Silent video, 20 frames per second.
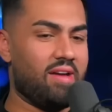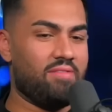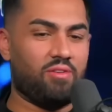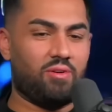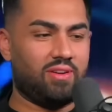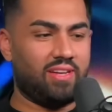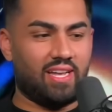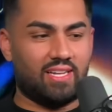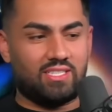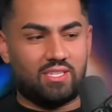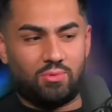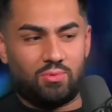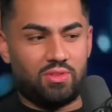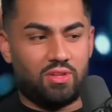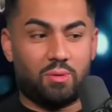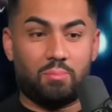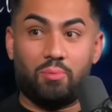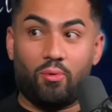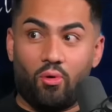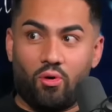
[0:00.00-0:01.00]
Years? Everyone gets it when
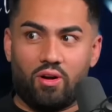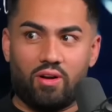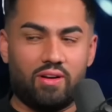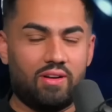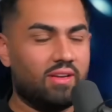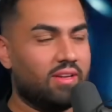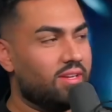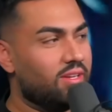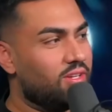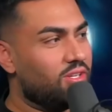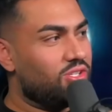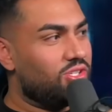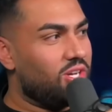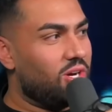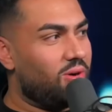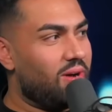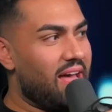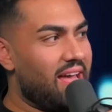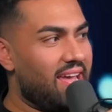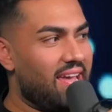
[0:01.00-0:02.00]
they're born. Yeah. yeah.
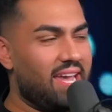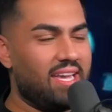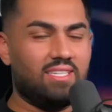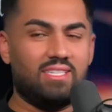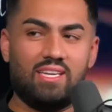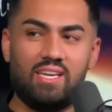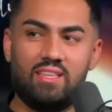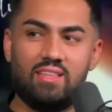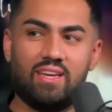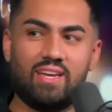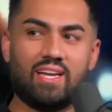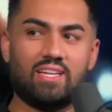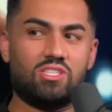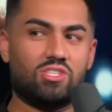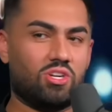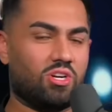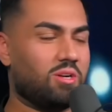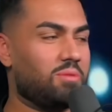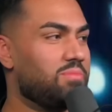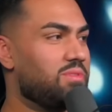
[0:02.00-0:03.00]
So at eighteen, they get
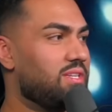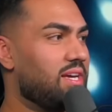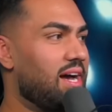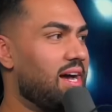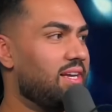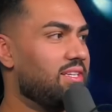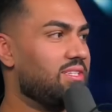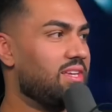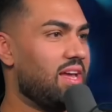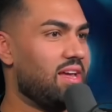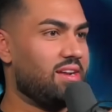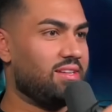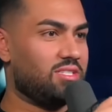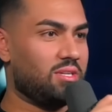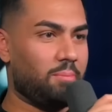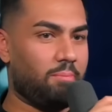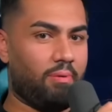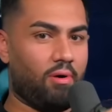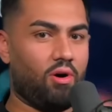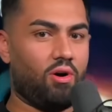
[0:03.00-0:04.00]
circumcised, and it's
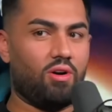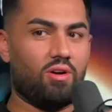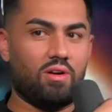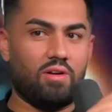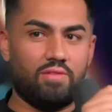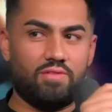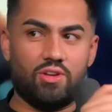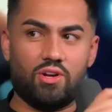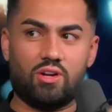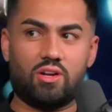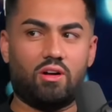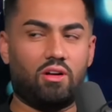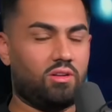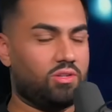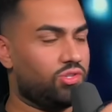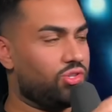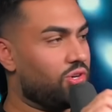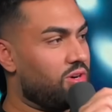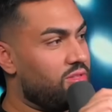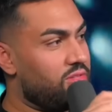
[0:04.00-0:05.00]
a part of their
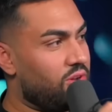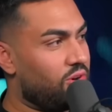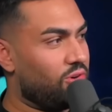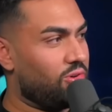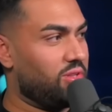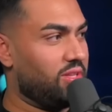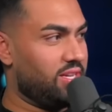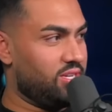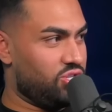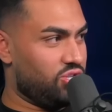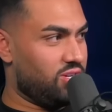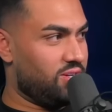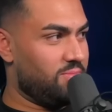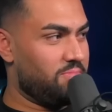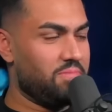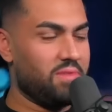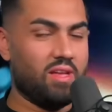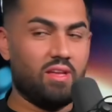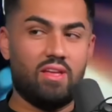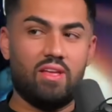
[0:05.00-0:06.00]
culture and their
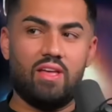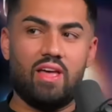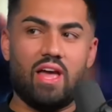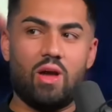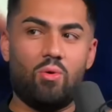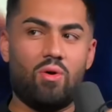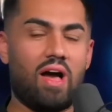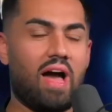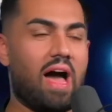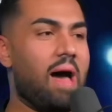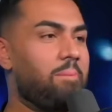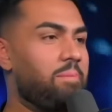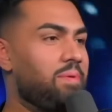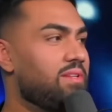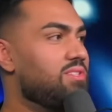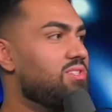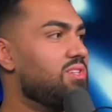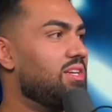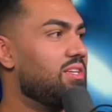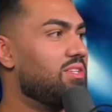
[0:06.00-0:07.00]
religion. Mm. And what
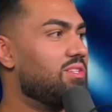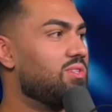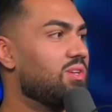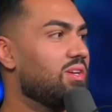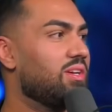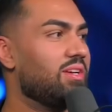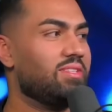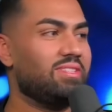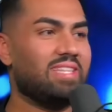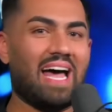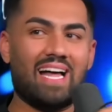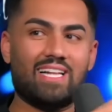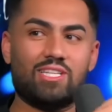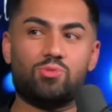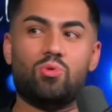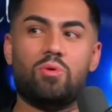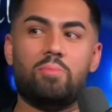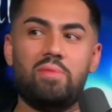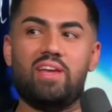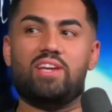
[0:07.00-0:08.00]
happens is that's
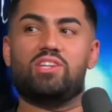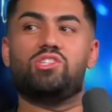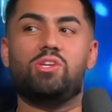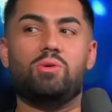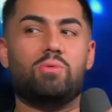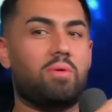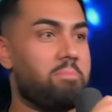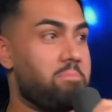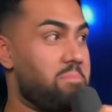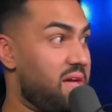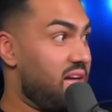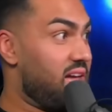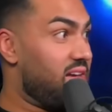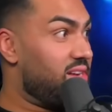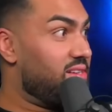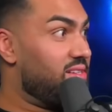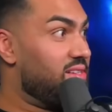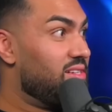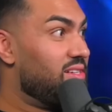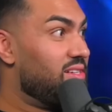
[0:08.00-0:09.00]
what makes you a man.
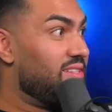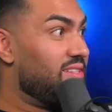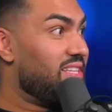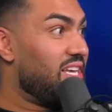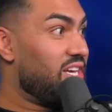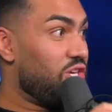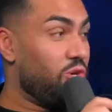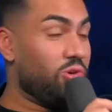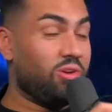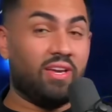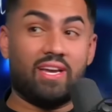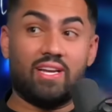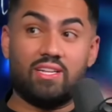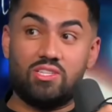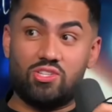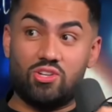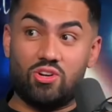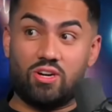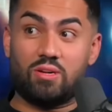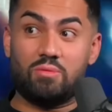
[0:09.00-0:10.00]
That you can get
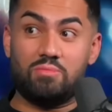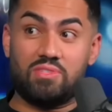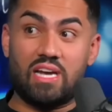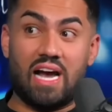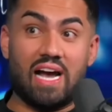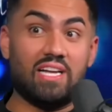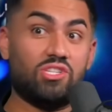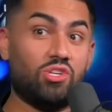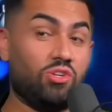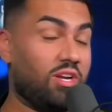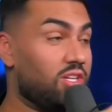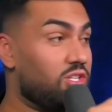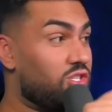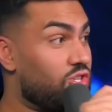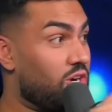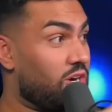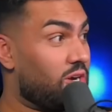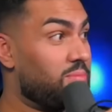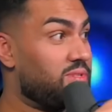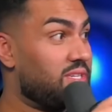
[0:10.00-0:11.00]
circumcised, and you get
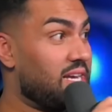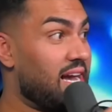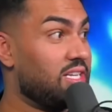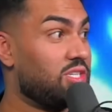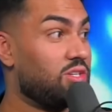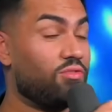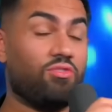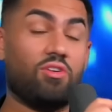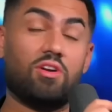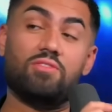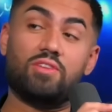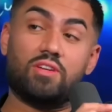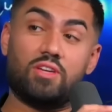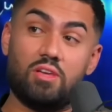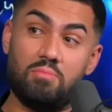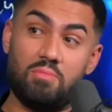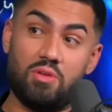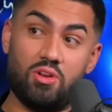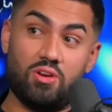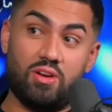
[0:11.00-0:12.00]
circumcised in front of a
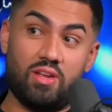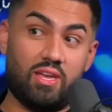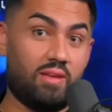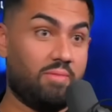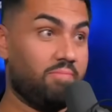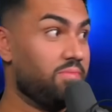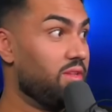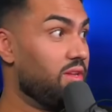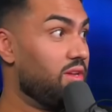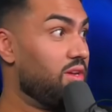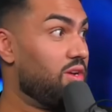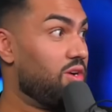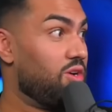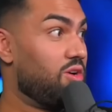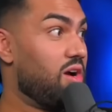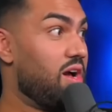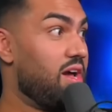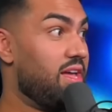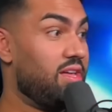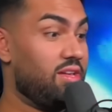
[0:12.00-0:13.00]
community,
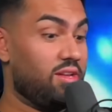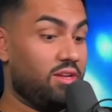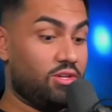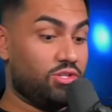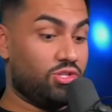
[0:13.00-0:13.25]
right?